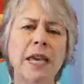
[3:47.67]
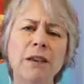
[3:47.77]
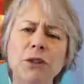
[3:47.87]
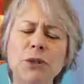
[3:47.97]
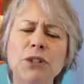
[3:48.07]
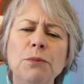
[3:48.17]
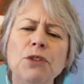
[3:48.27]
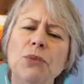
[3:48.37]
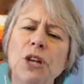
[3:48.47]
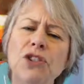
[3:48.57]
Influence or
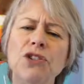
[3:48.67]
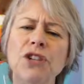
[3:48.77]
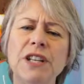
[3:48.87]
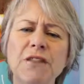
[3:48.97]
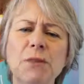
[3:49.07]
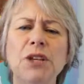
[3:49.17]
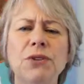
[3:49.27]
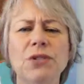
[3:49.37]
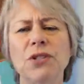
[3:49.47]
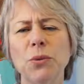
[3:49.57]
persuasion should never be
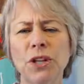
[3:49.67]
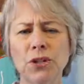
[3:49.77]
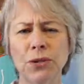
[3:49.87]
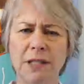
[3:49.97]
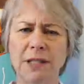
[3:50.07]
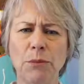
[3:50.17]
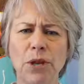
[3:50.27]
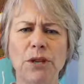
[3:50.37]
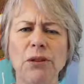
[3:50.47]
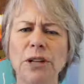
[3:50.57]
used as a way to trick
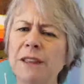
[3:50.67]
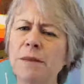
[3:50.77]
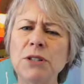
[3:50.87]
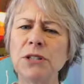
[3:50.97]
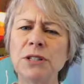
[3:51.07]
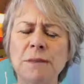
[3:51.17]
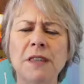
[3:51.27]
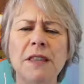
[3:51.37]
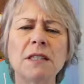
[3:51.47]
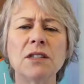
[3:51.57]
someone or get them to do
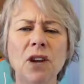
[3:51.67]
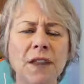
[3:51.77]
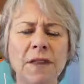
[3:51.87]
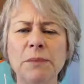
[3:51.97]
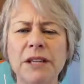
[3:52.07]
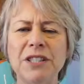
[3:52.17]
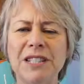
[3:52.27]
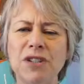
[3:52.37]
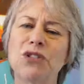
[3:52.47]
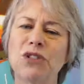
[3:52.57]
something that's not in their
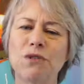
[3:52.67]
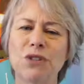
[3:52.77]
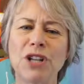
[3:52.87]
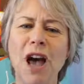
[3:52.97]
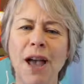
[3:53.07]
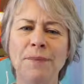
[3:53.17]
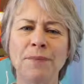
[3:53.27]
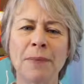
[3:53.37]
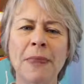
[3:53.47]
best interest over time.